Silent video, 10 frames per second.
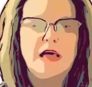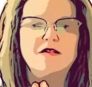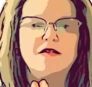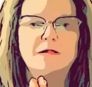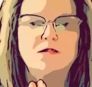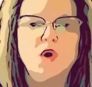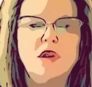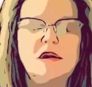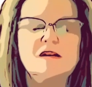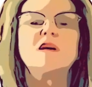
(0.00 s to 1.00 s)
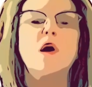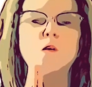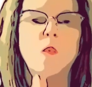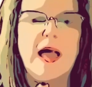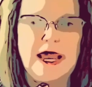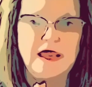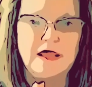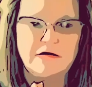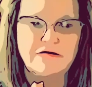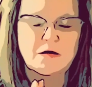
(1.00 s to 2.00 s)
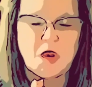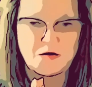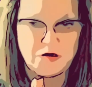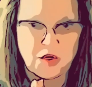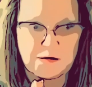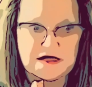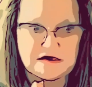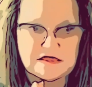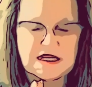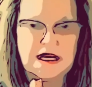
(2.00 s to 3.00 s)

They pull us away from our purpose.